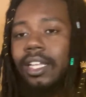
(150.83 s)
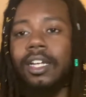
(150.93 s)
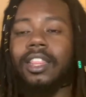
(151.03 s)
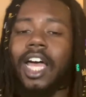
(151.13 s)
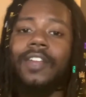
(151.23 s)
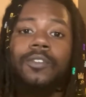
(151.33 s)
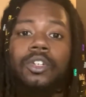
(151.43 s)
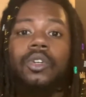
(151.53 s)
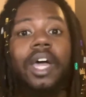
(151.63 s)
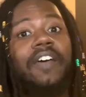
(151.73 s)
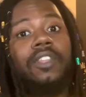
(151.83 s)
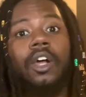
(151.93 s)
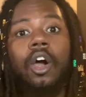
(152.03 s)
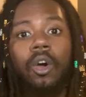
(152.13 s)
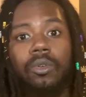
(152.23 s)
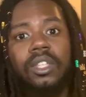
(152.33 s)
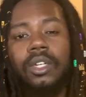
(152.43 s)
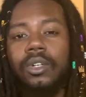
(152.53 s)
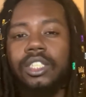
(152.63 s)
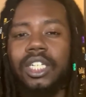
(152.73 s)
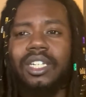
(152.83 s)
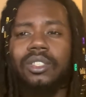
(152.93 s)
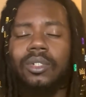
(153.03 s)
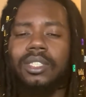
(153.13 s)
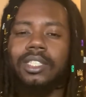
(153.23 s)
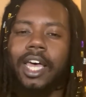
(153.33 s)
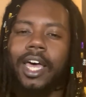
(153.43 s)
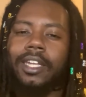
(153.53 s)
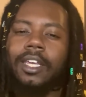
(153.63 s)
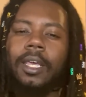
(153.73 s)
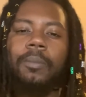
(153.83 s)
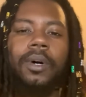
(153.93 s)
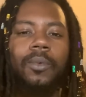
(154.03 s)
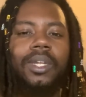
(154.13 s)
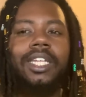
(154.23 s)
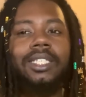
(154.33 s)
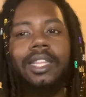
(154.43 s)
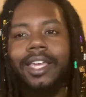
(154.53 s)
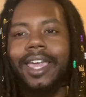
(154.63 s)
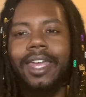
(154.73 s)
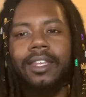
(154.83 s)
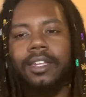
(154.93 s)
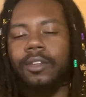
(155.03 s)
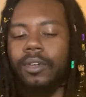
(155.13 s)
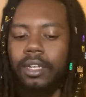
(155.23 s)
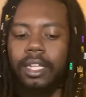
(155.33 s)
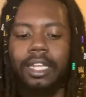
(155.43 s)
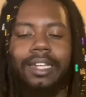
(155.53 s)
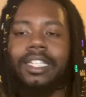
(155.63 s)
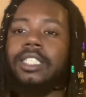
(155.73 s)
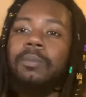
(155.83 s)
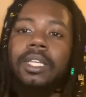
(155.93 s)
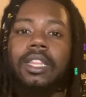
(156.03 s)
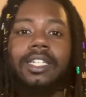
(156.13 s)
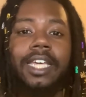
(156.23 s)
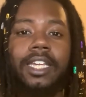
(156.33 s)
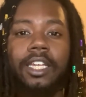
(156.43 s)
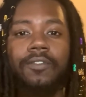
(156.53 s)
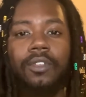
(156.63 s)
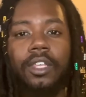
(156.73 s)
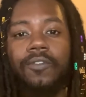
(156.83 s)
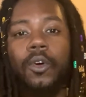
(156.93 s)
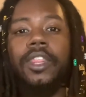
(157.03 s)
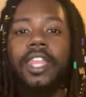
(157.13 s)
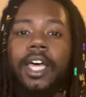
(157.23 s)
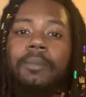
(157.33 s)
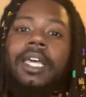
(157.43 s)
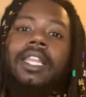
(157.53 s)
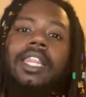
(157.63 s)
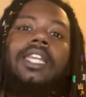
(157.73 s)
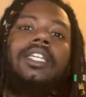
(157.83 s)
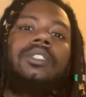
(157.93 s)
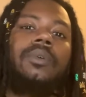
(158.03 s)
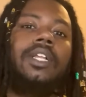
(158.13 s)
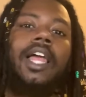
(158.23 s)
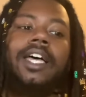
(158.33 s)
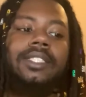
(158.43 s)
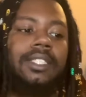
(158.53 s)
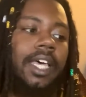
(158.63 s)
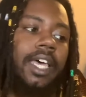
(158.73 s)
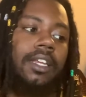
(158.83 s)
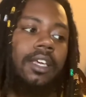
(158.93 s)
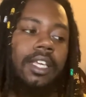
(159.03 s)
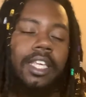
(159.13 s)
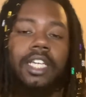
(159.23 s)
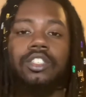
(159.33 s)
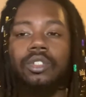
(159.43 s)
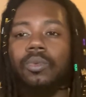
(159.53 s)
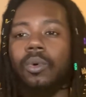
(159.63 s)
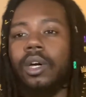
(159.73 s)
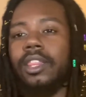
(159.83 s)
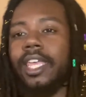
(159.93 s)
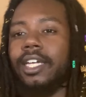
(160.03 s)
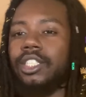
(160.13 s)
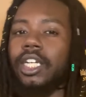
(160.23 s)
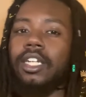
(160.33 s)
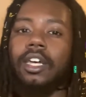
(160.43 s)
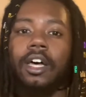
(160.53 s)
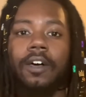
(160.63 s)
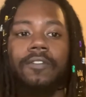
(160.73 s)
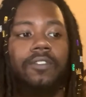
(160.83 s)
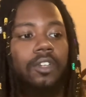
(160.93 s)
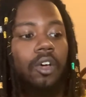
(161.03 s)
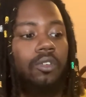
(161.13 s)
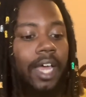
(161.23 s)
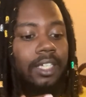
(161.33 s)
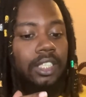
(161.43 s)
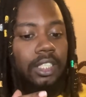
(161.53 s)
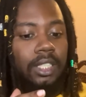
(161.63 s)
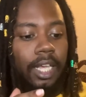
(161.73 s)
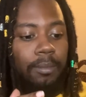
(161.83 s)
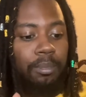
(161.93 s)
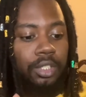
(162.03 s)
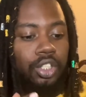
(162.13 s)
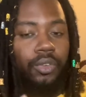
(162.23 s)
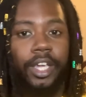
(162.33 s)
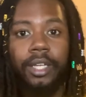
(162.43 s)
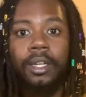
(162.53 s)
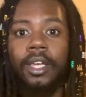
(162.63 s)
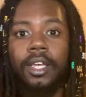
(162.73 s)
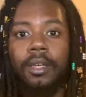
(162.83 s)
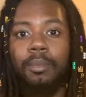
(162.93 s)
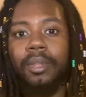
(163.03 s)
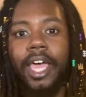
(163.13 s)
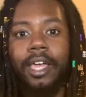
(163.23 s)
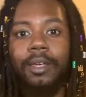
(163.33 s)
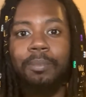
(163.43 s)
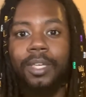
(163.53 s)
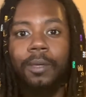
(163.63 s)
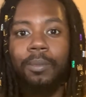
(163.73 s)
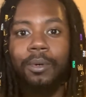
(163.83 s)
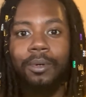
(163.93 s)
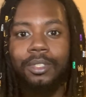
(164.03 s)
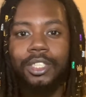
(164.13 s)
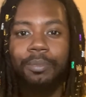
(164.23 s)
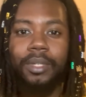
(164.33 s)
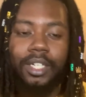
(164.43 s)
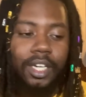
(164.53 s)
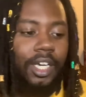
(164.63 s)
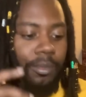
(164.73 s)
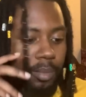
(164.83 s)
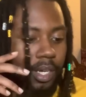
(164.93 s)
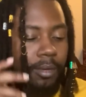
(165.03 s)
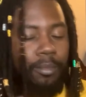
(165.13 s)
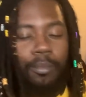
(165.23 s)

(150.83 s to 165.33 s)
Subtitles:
lot of them do have their own little agendas on the side, but we need to look at it. It needs to be looked at differently. For them, they need to realize that, yes, you want the agenda of, you know, not just like straight Black people should be good, but